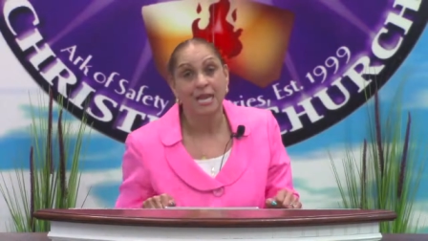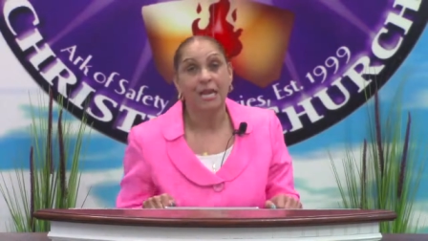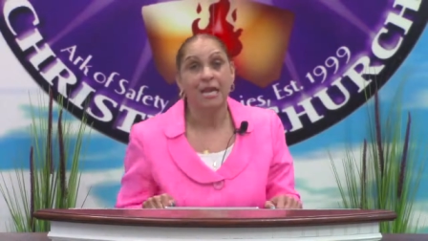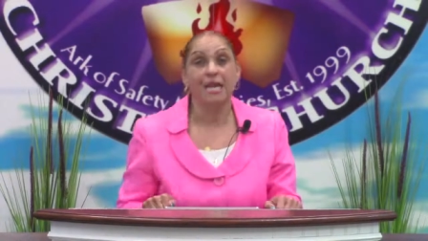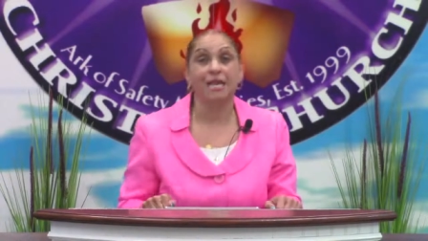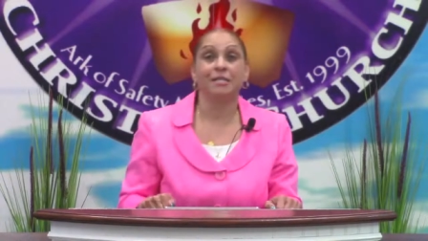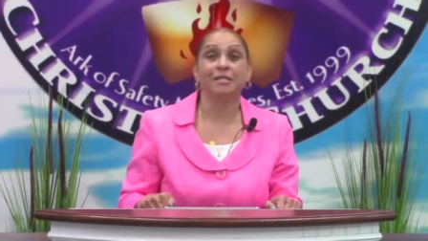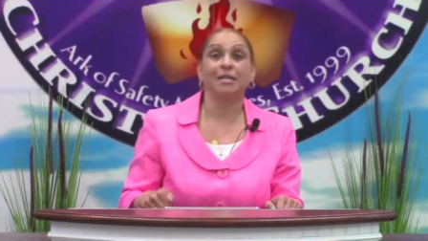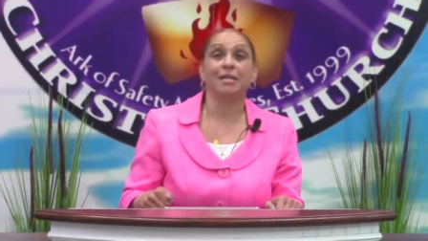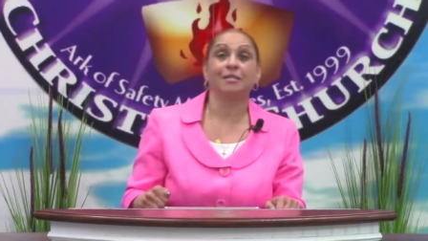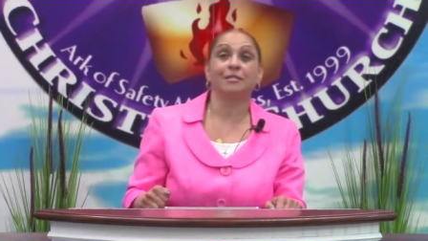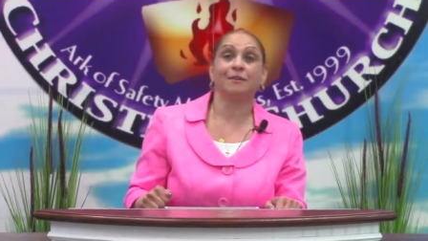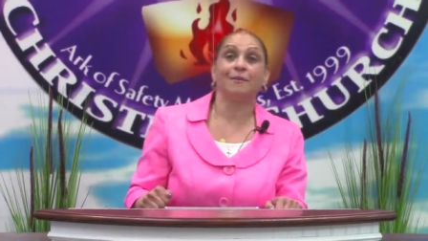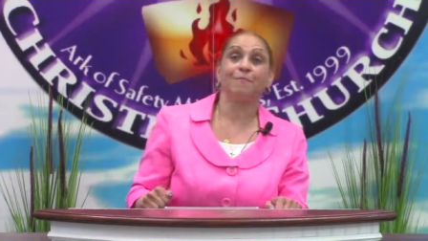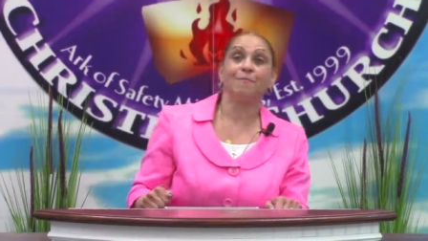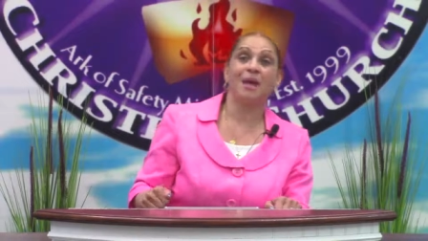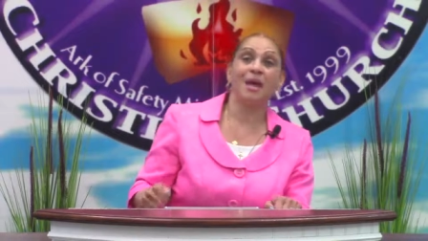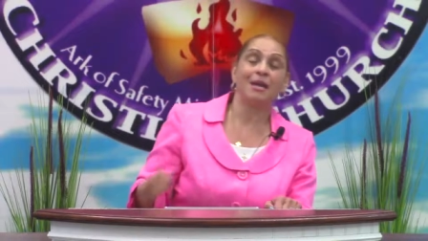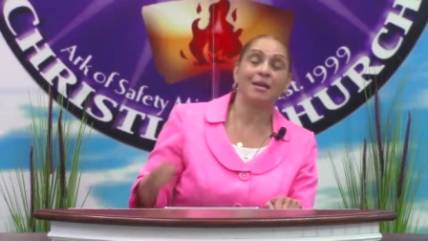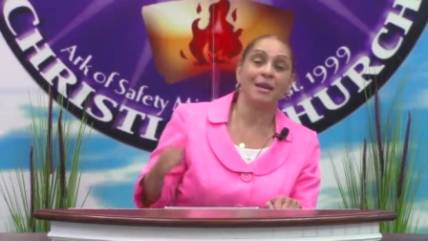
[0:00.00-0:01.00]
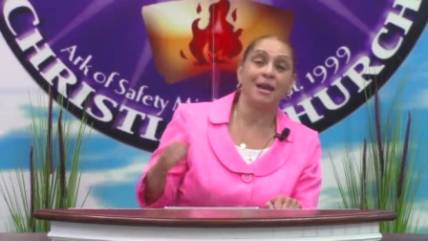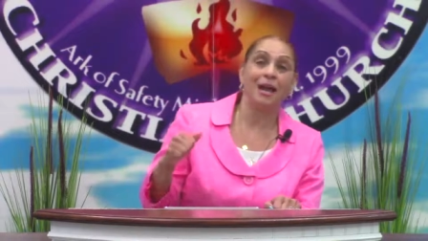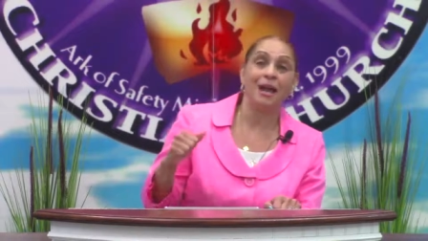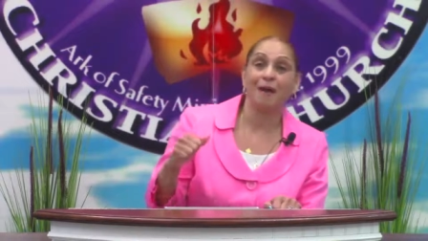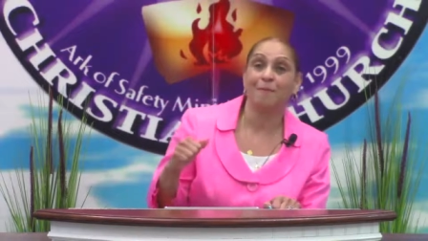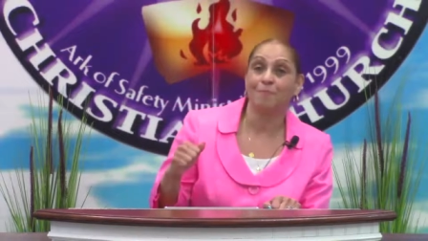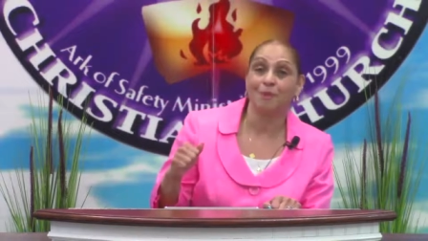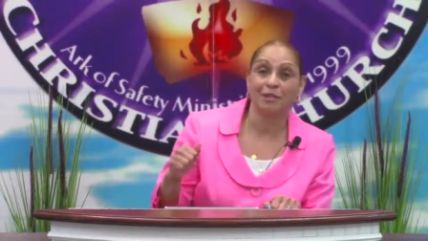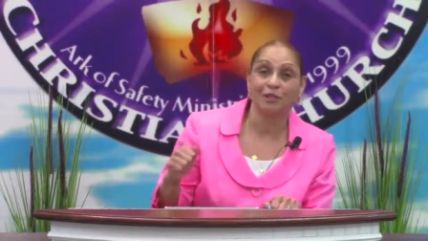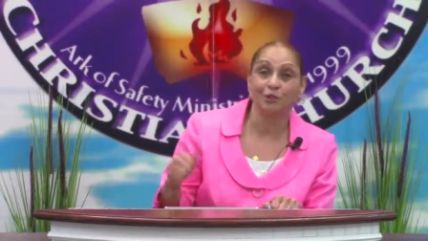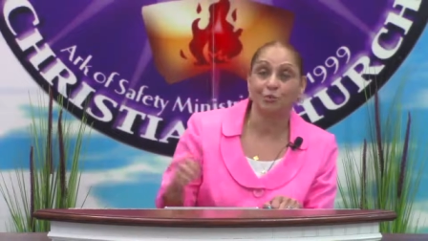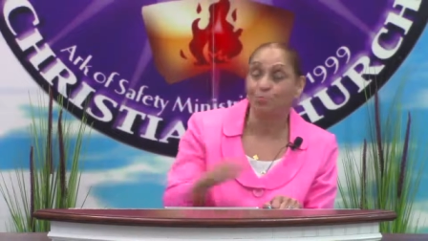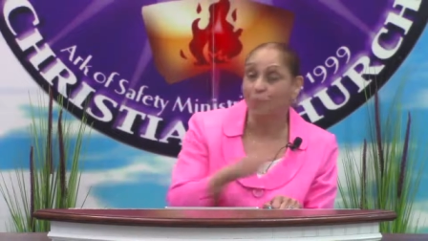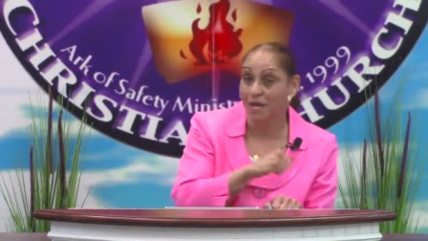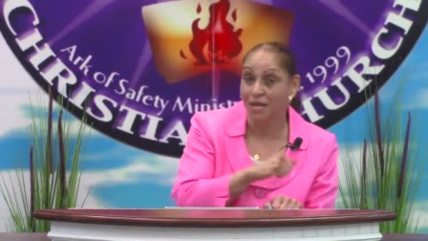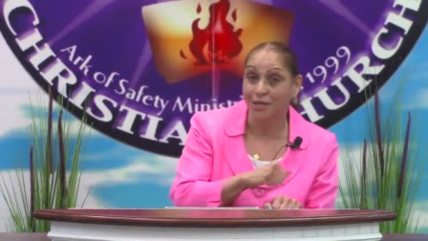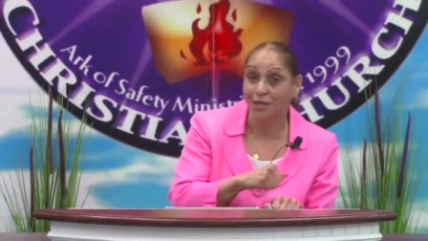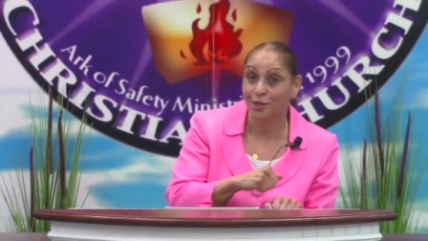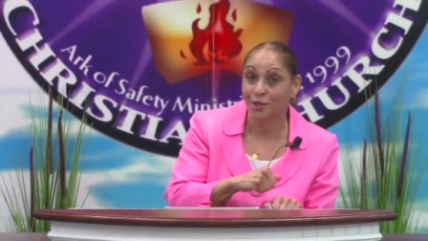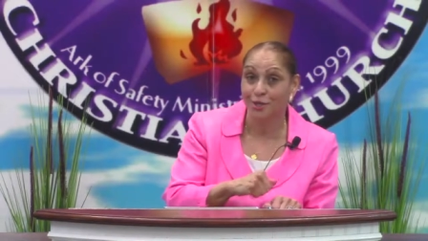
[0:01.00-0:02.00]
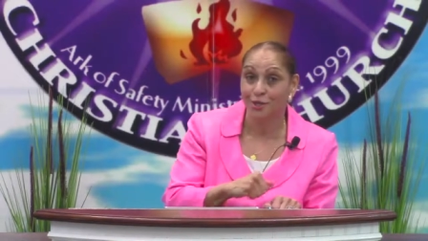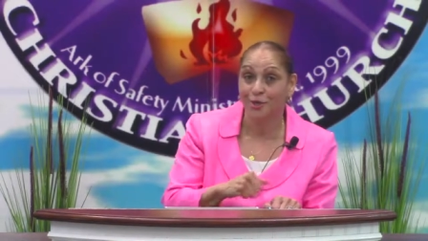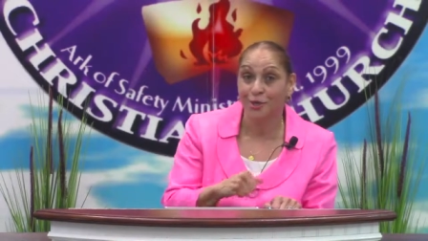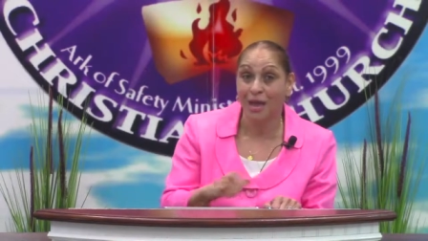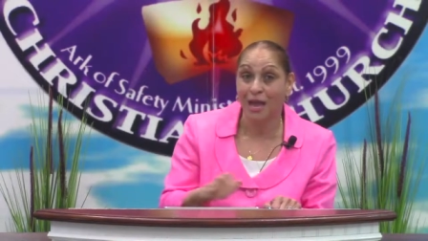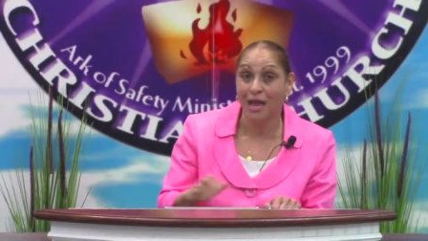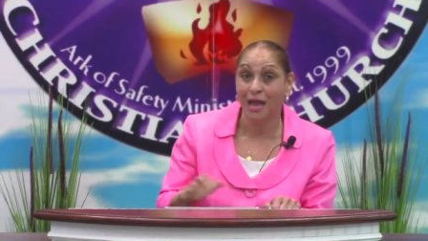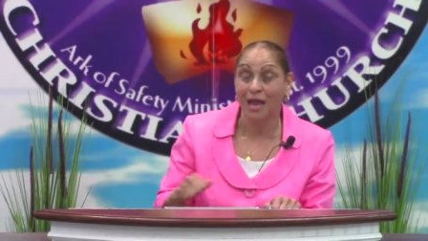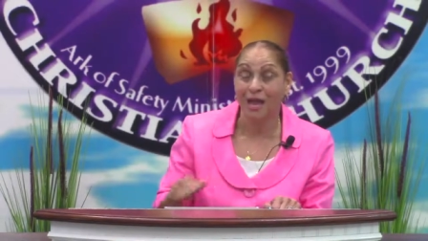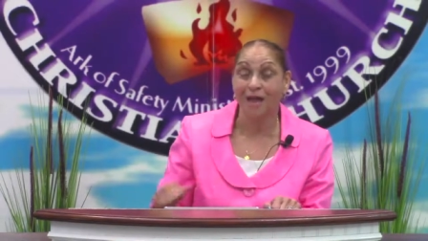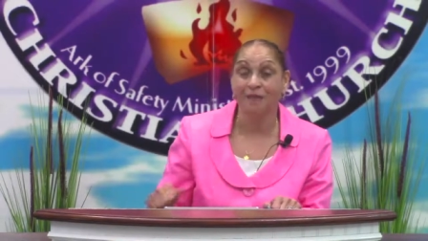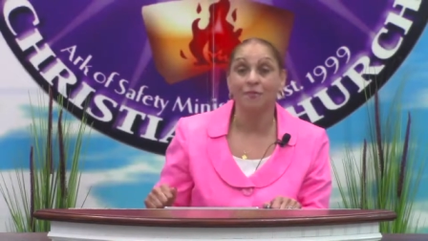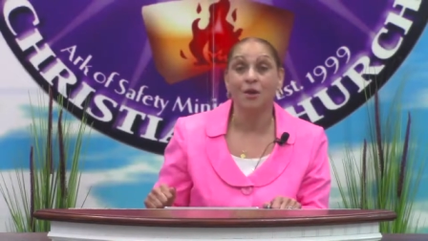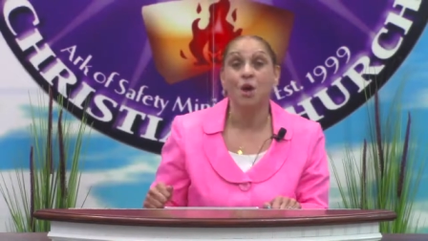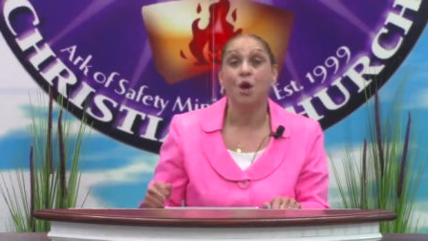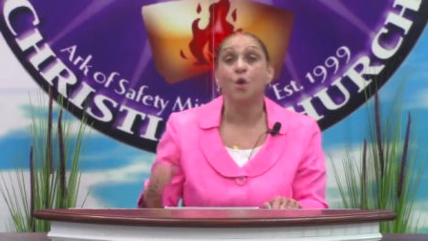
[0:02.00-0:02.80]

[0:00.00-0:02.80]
It doesn't matter how much money you have.